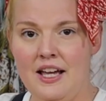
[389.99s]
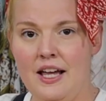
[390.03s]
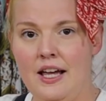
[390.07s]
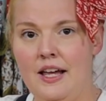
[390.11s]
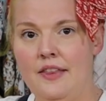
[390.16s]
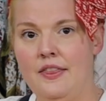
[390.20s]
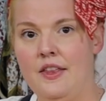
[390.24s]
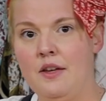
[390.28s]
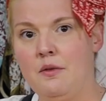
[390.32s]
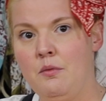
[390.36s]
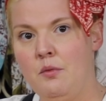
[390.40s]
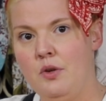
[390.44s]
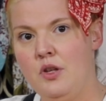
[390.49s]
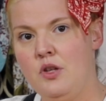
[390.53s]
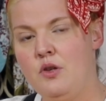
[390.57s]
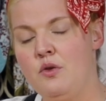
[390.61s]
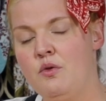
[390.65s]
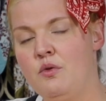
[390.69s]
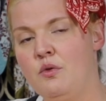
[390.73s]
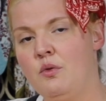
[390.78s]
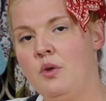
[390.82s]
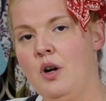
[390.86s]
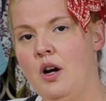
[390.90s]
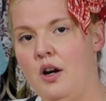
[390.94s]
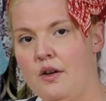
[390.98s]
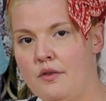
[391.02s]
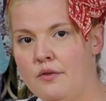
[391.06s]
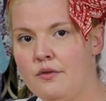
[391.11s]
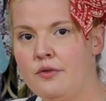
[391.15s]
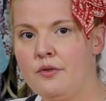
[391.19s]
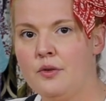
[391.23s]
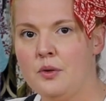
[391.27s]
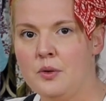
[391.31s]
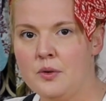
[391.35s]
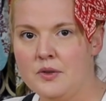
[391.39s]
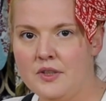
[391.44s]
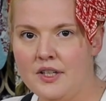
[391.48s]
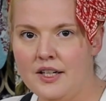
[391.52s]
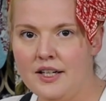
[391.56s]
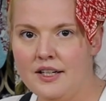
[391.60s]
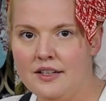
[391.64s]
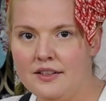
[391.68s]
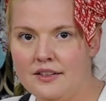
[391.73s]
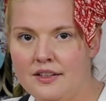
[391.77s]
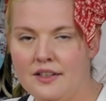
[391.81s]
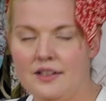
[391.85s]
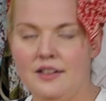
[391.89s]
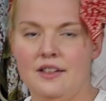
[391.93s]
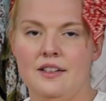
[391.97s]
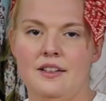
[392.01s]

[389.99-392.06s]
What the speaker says: And then when you unfold it,